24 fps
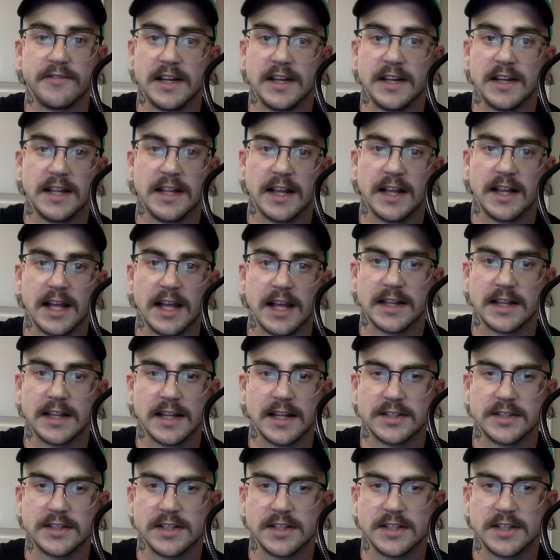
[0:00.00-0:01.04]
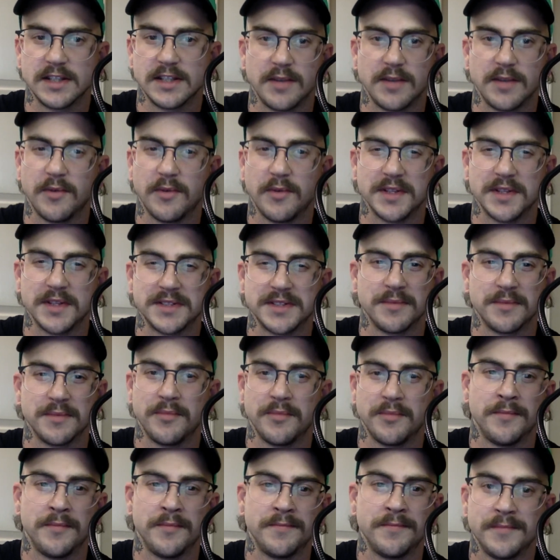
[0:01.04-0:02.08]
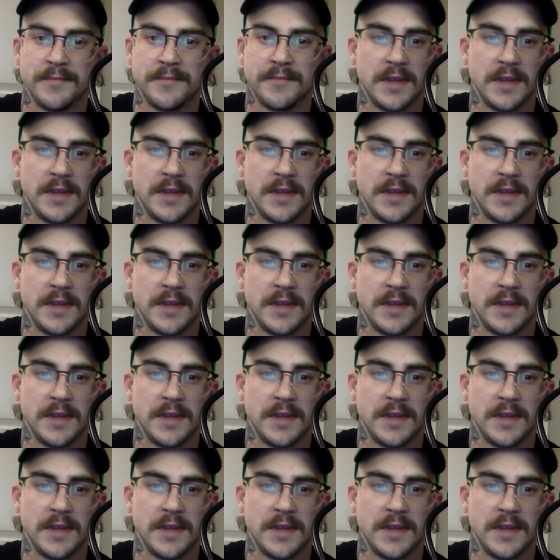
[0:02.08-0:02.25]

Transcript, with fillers: They didn't like that shit. They wanted some